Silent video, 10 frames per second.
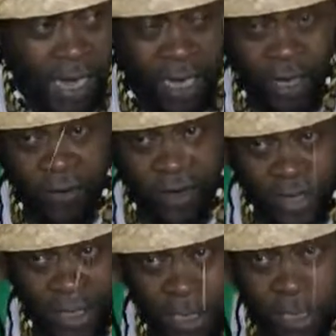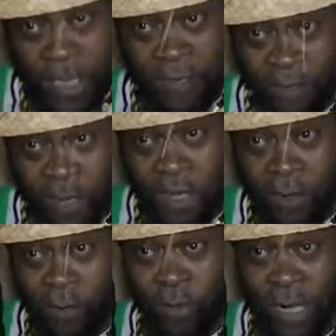had great
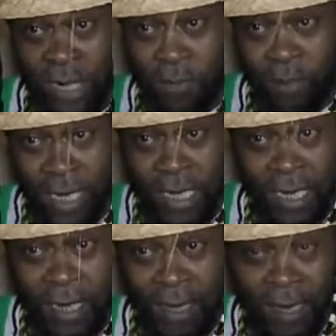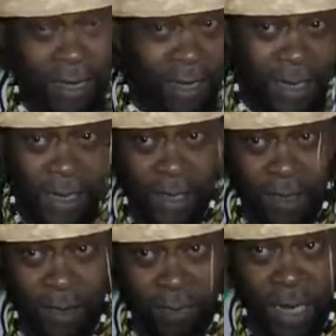achievement upon the planet and all
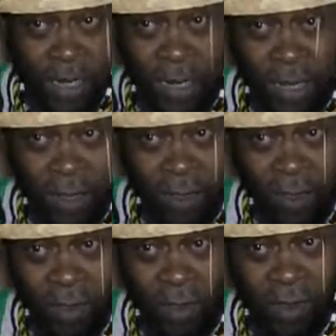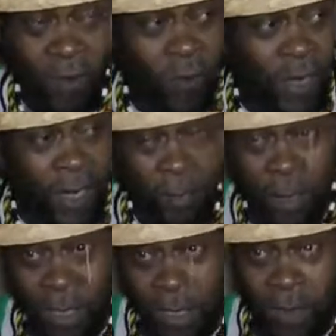this matter. You know what I
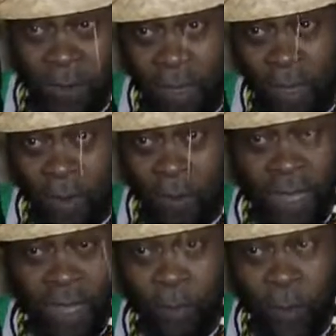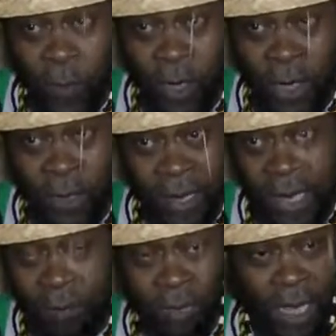mean? He says, what about the
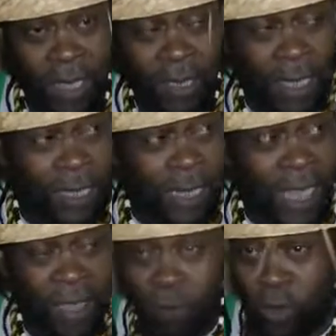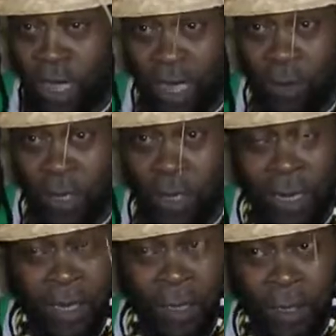great masters like Muhammad
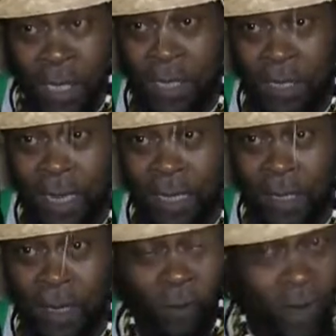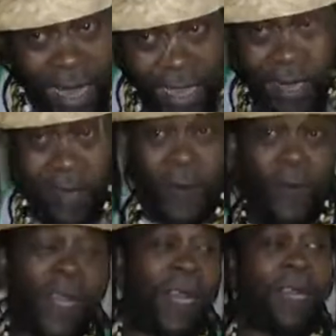and Jesus, and why did
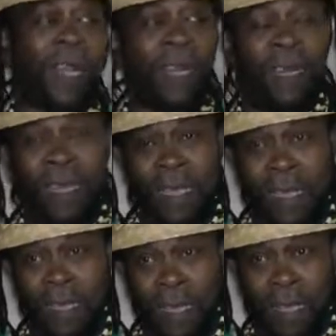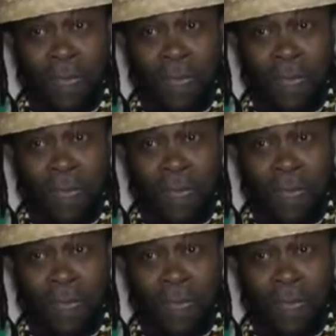you not let these